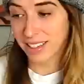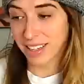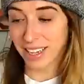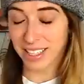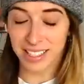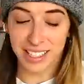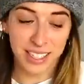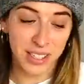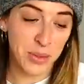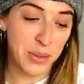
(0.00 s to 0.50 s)

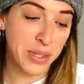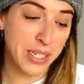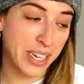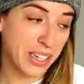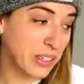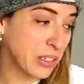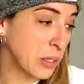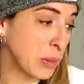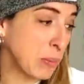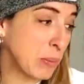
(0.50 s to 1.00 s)
Guys, this one's
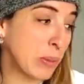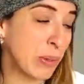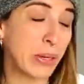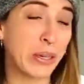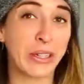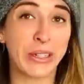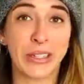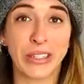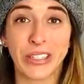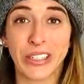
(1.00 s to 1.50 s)
actually
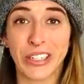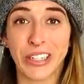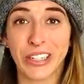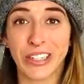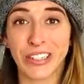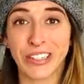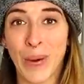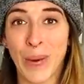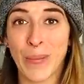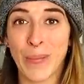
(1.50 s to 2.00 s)
pretty legit.
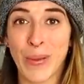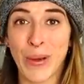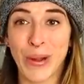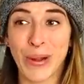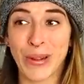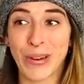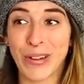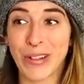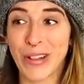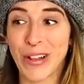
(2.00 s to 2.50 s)
I'm not
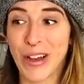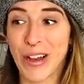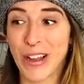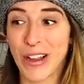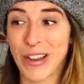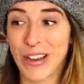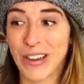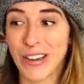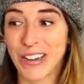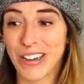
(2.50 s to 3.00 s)
gonna
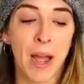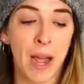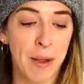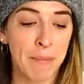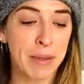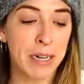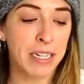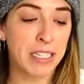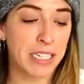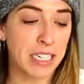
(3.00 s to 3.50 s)
lie. I'm
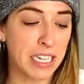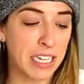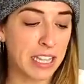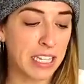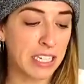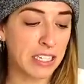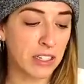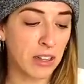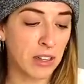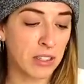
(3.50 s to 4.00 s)
gonna link
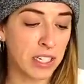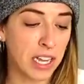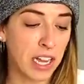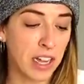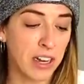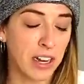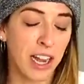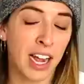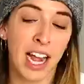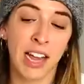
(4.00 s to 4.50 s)
these all
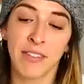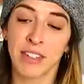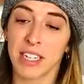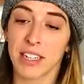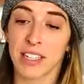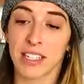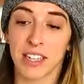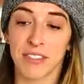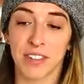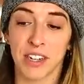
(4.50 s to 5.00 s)
down. I haven't done
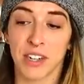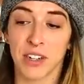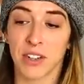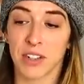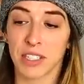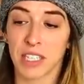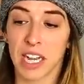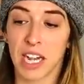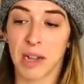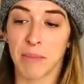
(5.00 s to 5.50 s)
this in a very
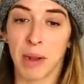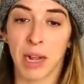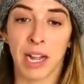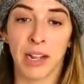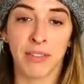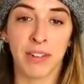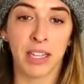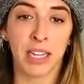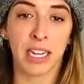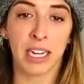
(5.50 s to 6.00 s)
long time. I
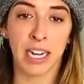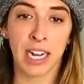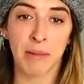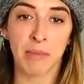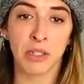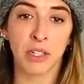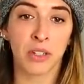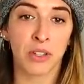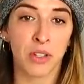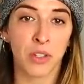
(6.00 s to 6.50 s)
have like an
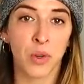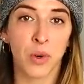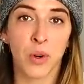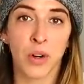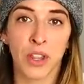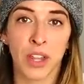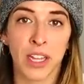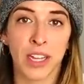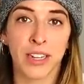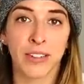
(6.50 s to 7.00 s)
Amazon store
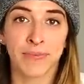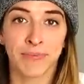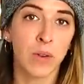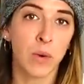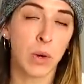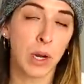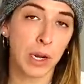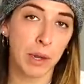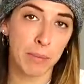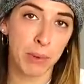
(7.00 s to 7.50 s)
thing
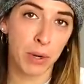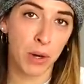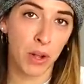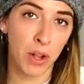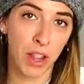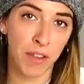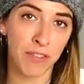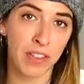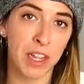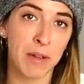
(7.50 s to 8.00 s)
where I can put
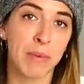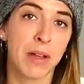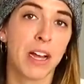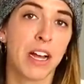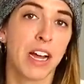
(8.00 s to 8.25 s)
all of them.